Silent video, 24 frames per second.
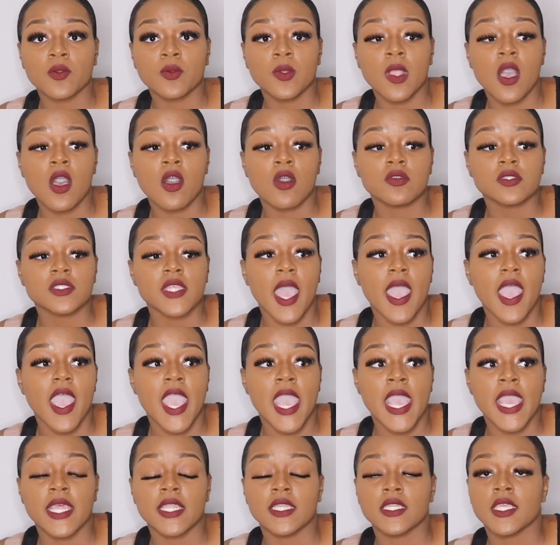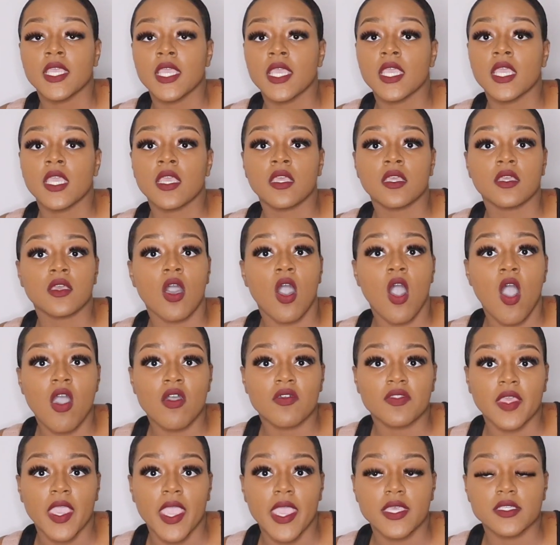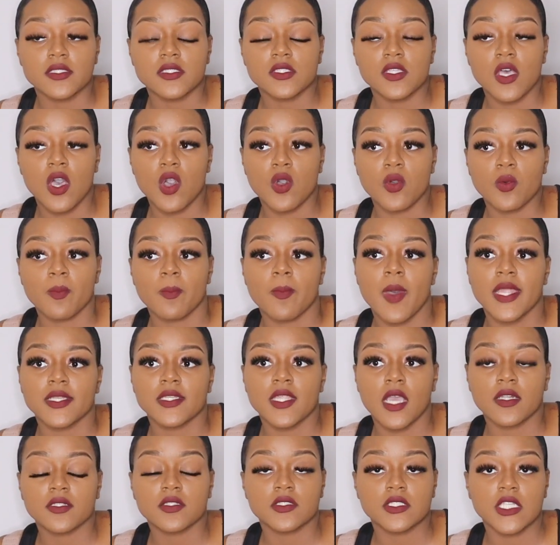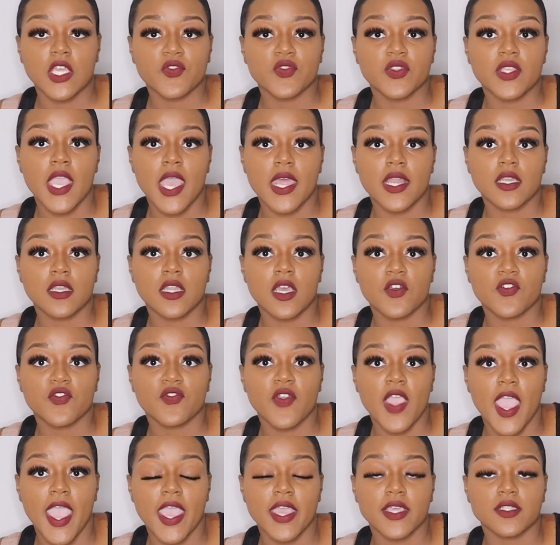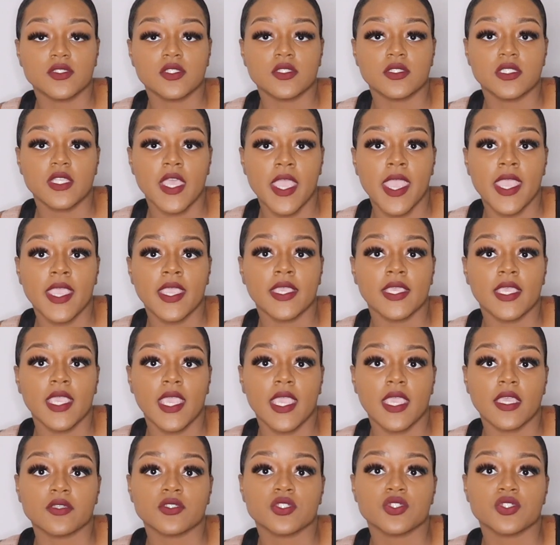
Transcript: rolls. I had all that. So my doctor definitely had enough fat to take and